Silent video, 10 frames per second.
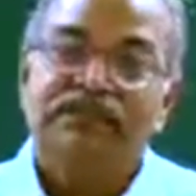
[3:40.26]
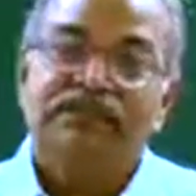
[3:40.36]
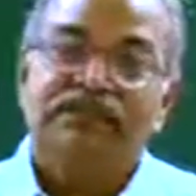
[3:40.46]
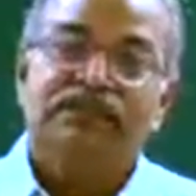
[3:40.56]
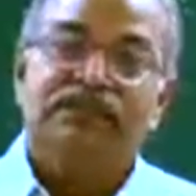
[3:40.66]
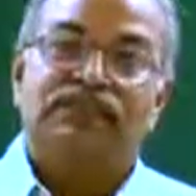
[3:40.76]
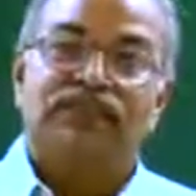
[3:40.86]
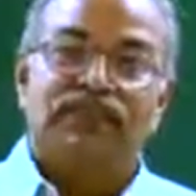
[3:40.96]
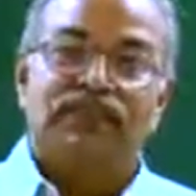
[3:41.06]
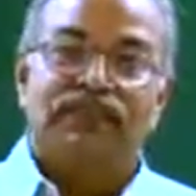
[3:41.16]

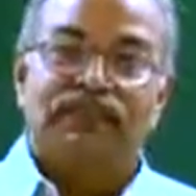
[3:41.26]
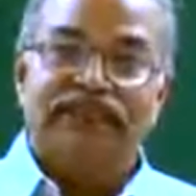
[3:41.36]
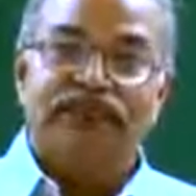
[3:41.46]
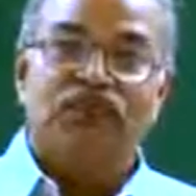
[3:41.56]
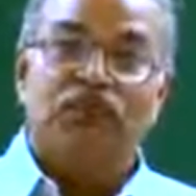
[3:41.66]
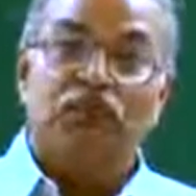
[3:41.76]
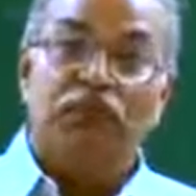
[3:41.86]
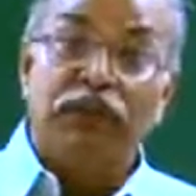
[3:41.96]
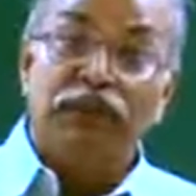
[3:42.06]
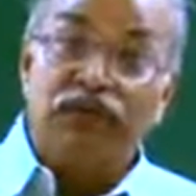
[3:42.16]
also the reason
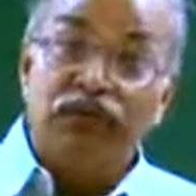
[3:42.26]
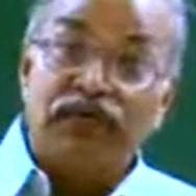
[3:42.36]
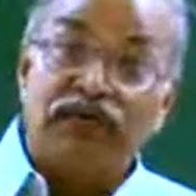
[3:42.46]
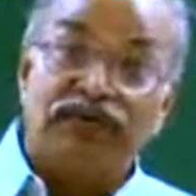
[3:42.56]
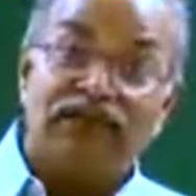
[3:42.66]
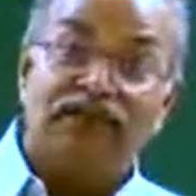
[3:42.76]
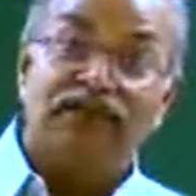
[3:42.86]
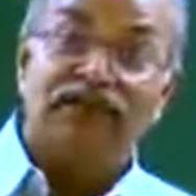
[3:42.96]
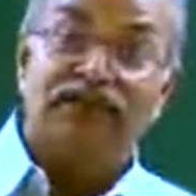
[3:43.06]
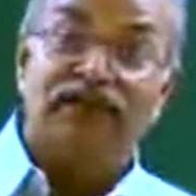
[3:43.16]
of blue color
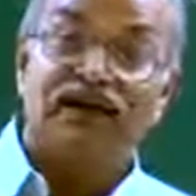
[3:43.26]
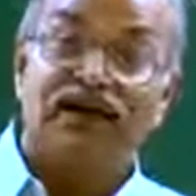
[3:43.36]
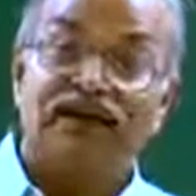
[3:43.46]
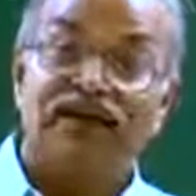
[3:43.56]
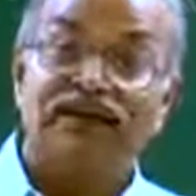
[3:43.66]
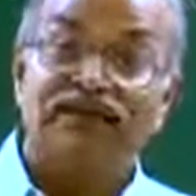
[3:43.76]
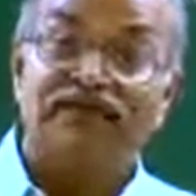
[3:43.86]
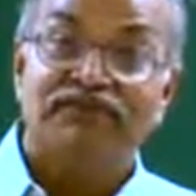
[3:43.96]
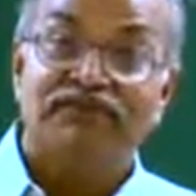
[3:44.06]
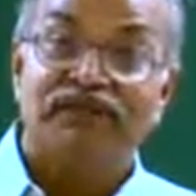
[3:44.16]
of sky
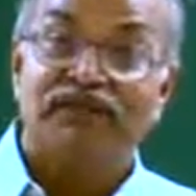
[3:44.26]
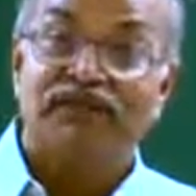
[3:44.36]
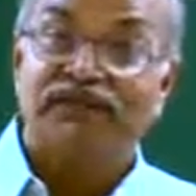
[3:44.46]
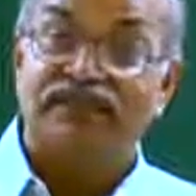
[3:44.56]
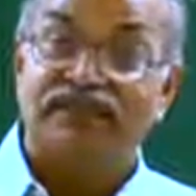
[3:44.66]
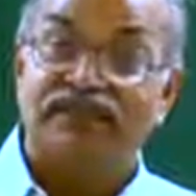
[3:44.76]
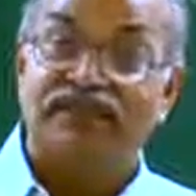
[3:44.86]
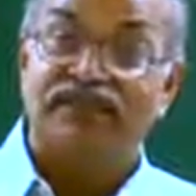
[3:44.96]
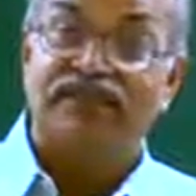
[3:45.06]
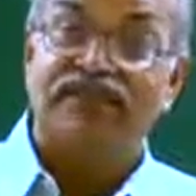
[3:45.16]
if you are
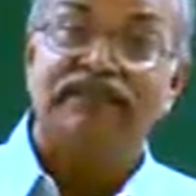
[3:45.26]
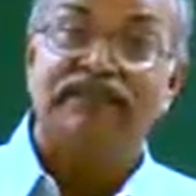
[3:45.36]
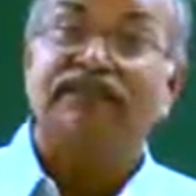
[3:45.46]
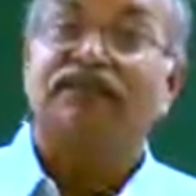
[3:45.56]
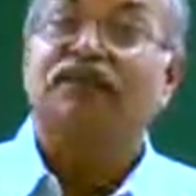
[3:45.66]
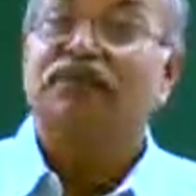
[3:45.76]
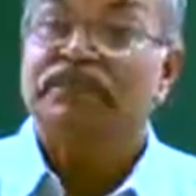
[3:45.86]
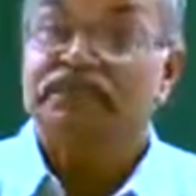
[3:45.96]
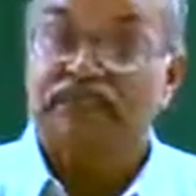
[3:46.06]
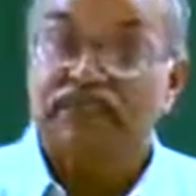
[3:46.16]
seeing in the direction
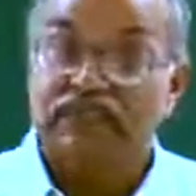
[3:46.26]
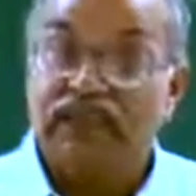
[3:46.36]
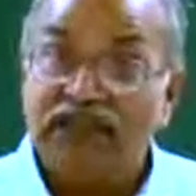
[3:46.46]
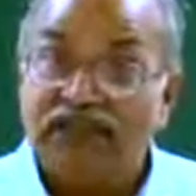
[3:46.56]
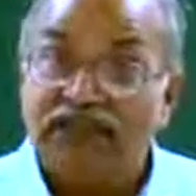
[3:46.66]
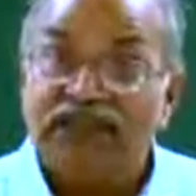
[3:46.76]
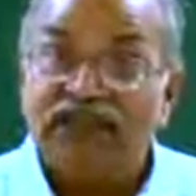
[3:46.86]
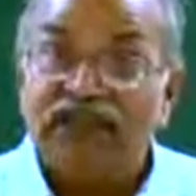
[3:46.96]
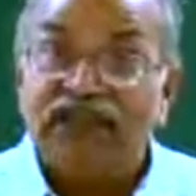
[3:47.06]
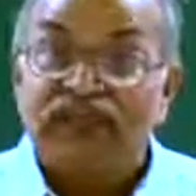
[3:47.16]
opposite to the sun.
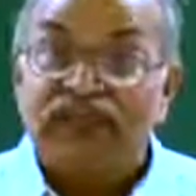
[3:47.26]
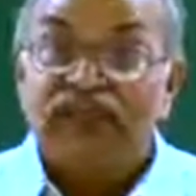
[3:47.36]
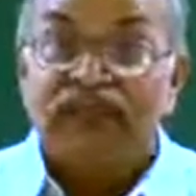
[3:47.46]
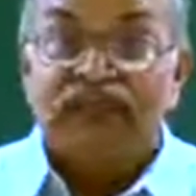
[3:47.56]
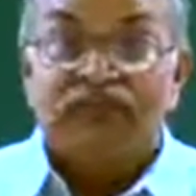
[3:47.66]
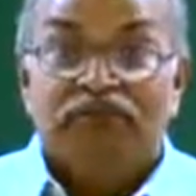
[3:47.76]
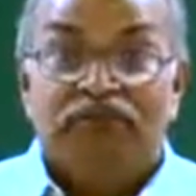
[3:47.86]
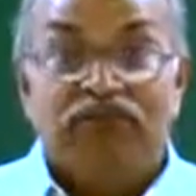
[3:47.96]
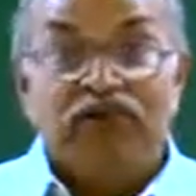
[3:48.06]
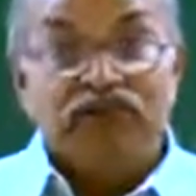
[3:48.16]

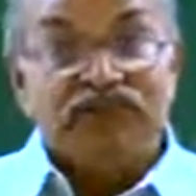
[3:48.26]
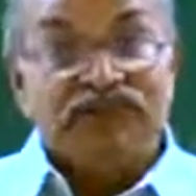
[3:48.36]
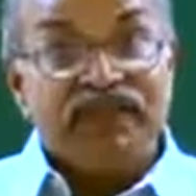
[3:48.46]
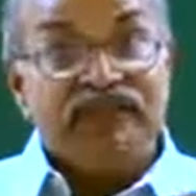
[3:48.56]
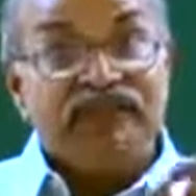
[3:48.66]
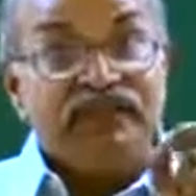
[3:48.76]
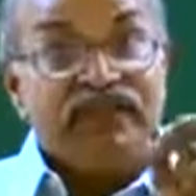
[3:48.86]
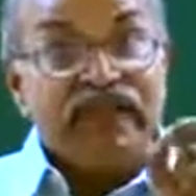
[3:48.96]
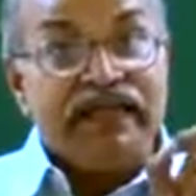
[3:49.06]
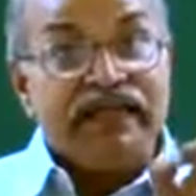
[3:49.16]
Because when the
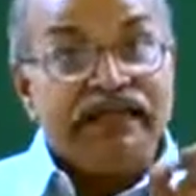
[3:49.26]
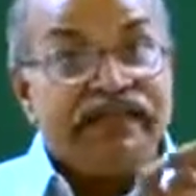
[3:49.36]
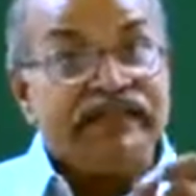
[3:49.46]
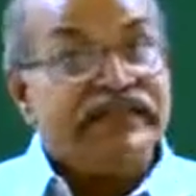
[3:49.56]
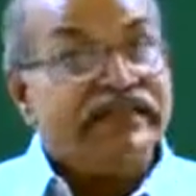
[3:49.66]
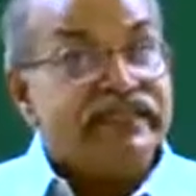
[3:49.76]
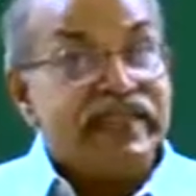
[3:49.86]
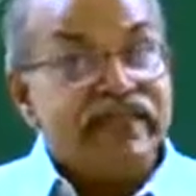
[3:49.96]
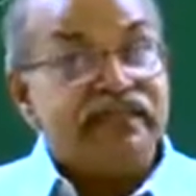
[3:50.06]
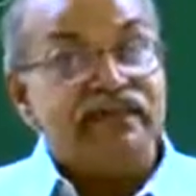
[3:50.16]
light gets
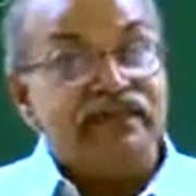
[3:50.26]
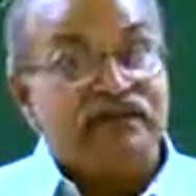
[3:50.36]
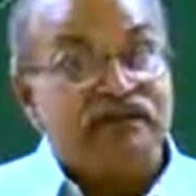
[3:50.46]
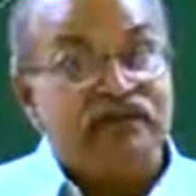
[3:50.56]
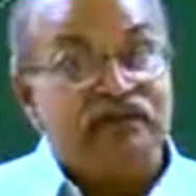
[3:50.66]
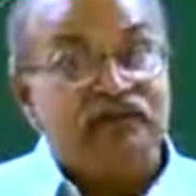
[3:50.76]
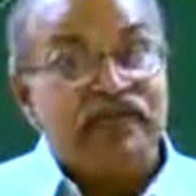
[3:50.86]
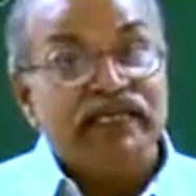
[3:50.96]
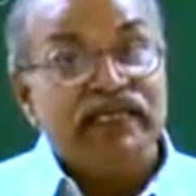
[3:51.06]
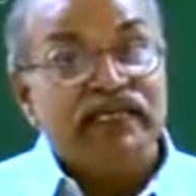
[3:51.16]
scattered
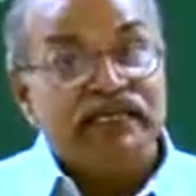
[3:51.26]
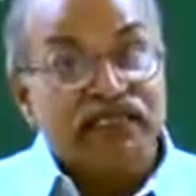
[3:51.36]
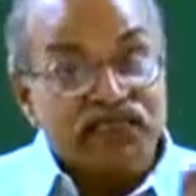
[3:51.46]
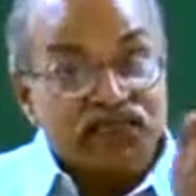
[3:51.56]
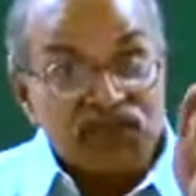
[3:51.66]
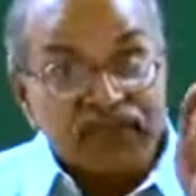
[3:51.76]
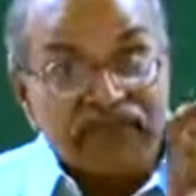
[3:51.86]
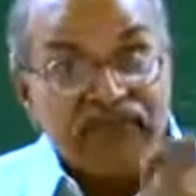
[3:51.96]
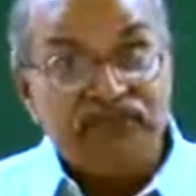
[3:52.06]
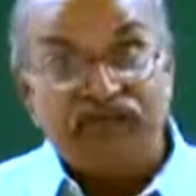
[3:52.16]
by such
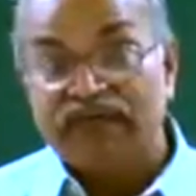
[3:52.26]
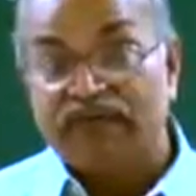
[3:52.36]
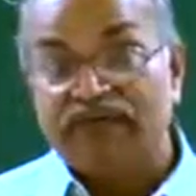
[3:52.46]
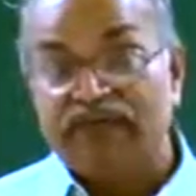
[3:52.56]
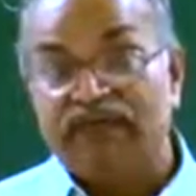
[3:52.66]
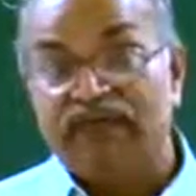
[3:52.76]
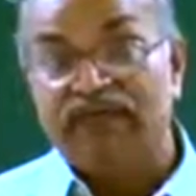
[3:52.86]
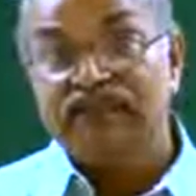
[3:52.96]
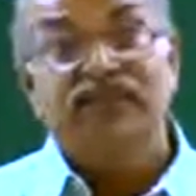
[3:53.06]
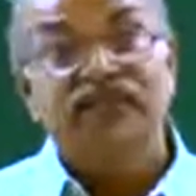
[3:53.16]
tiny
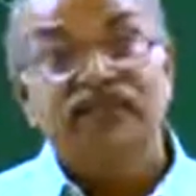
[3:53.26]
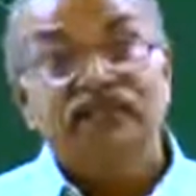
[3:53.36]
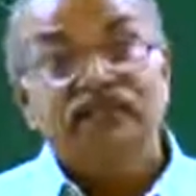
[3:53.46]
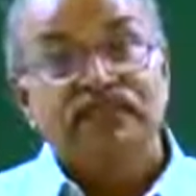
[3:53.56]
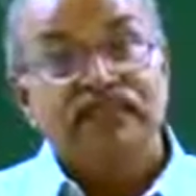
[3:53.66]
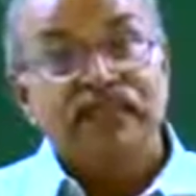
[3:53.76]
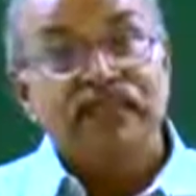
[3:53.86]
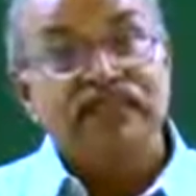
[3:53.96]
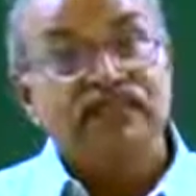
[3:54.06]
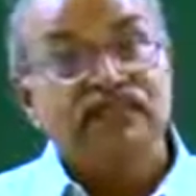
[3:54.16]
particles,
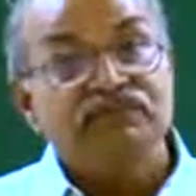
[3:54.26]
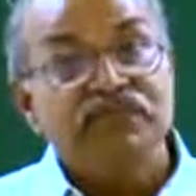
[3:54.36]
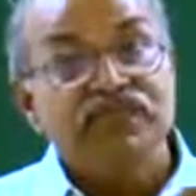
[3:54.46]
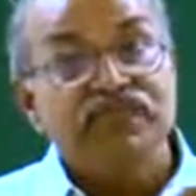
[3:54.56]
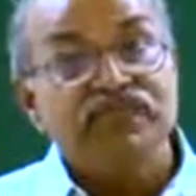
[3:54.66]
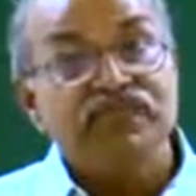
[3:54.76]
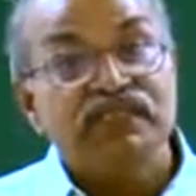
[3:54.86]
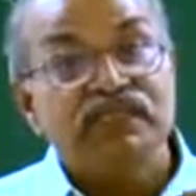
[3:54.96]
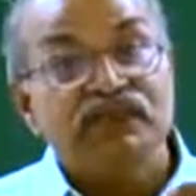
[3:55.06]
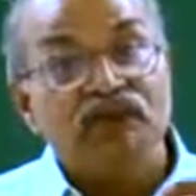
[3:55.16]
size much
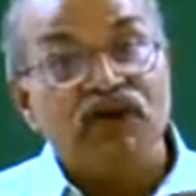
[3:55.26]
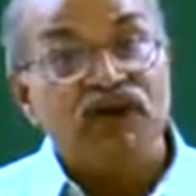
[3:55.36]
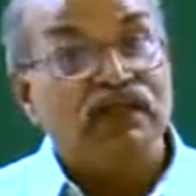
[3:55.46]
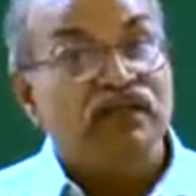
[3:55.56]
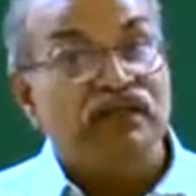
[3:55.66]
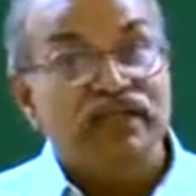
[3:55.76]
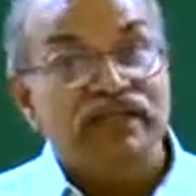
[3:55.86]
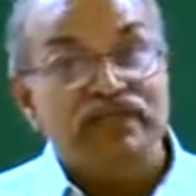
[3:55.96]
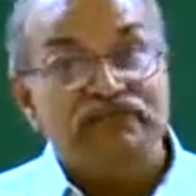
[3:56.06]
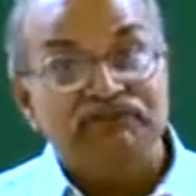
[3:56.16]
smaller
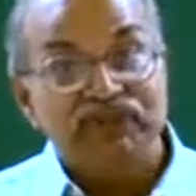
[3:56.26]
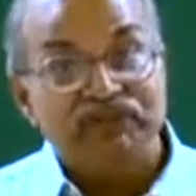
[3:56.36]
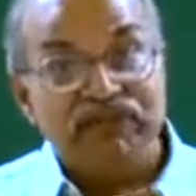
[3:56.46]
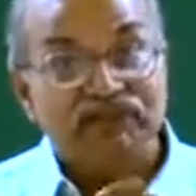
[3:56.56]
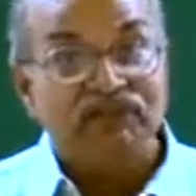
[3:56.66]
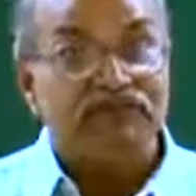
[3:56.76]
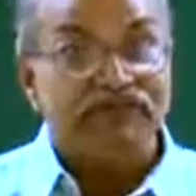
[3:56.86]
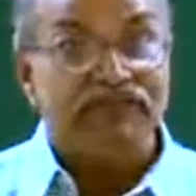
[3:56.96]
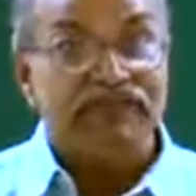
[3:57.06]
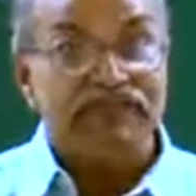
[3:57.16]
than the wavelength of
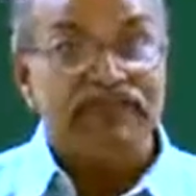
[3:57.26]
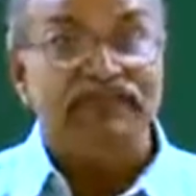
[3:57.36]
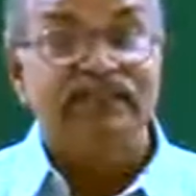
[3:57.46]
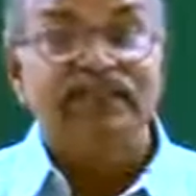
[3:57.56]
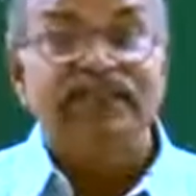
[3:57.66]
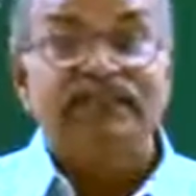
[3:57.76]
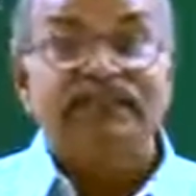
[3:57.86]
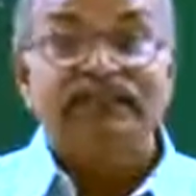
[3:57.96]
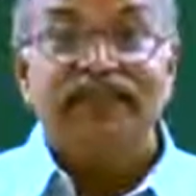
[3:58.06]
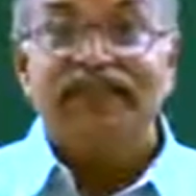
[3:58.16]
light,
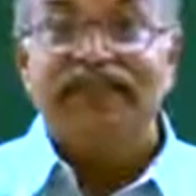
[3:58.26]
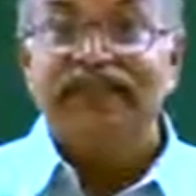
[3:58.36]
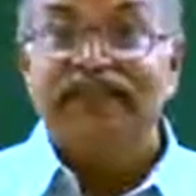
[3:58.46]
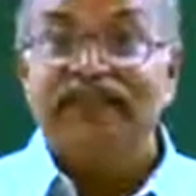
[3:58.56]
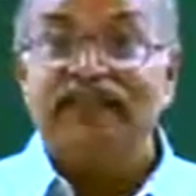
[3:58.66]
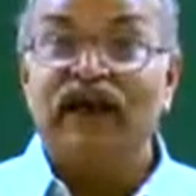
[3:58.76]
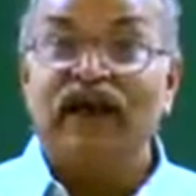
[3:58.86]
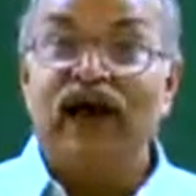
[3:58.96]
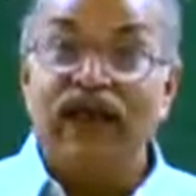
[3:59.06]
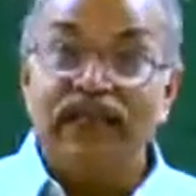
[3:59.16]
then it's
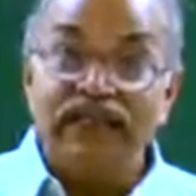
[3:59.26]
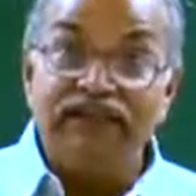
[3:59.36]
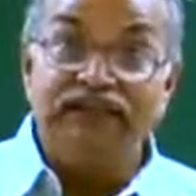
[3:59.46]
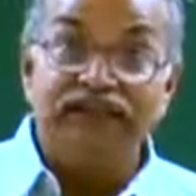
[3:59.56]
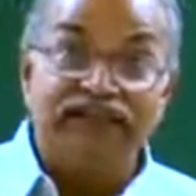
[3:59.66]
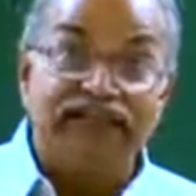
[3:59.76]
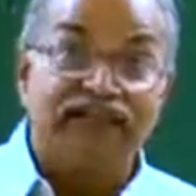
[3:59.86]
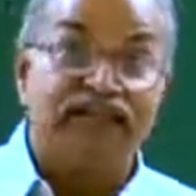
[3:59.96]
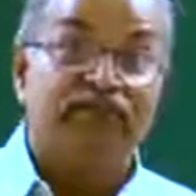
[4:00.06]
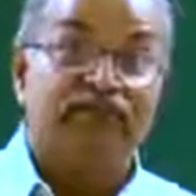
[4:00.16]
highly
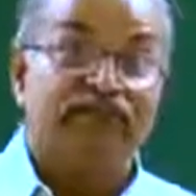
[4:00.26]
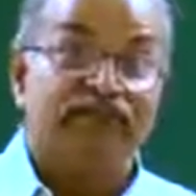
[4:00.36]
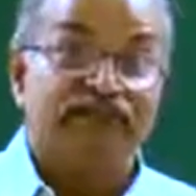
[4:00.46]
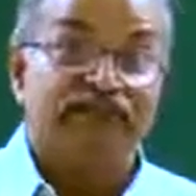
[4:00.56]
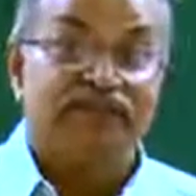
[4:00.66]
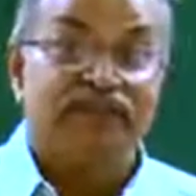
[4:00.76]
wavelength dependent.